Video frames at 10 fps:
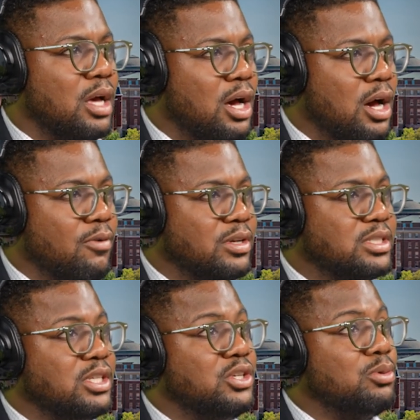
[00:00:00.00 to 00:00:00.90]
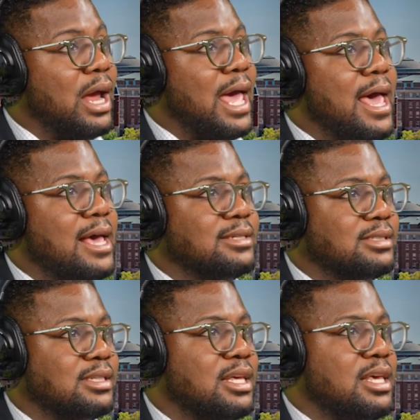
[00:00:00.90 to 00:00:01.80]
Uh, recently, you were
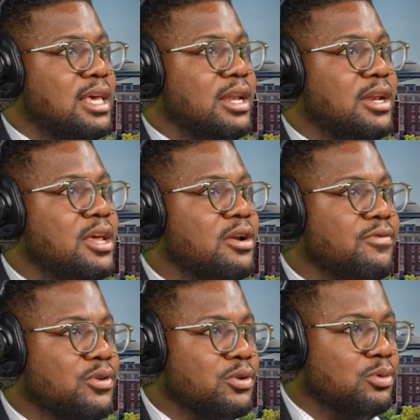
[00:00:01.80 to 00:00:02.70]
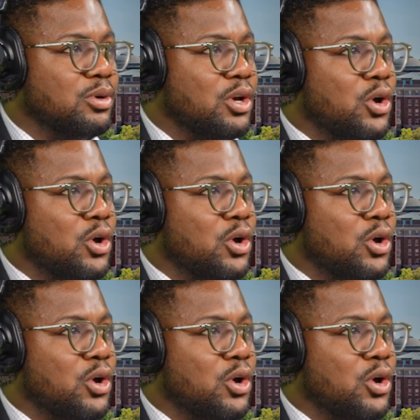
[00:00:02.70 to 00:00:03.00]
asked in an interview